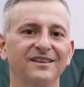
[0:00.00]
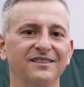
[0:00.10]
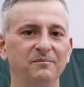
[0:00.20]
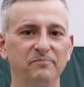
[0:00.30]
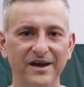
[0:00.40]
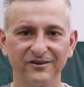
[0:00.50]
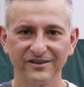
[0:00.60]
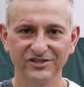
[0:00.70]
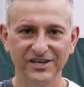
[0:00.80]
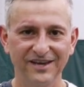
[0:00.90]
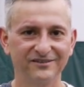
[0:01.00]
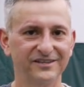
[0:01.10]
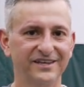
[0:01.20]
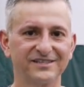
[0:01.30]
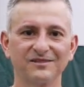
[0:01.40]
the better the channel
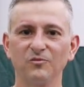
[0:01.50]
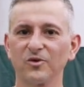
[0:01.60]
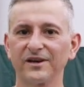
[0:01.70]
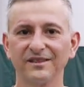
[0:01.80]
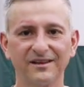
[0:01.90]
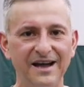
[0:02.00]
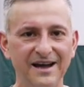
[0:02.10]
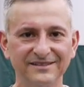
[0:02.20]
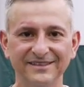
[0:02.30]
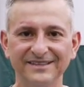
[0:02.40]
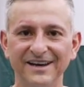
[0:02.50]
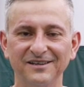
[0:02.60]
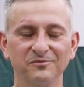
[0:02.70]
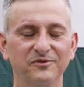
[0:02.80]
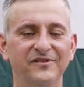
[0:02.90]
gets, the more content I
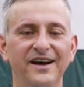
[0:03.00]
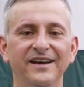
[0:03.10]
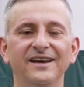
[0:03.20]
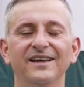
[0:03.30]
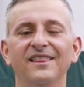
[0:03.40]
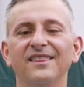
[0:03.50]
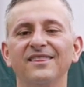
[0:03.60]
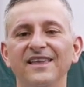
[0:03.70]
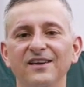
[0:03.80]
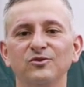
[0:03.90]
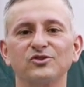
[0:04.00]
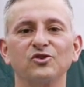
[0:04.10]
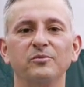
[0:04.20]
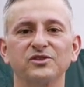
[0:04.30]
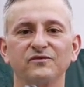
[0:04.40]
can provide. Thank you
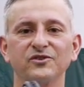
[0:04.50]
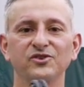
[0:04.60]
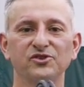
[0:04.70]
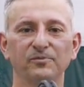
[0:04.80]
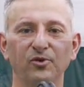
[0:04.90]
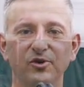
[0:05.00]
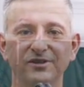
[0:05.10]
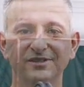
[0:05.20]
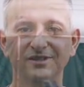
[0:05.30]
so much for your support.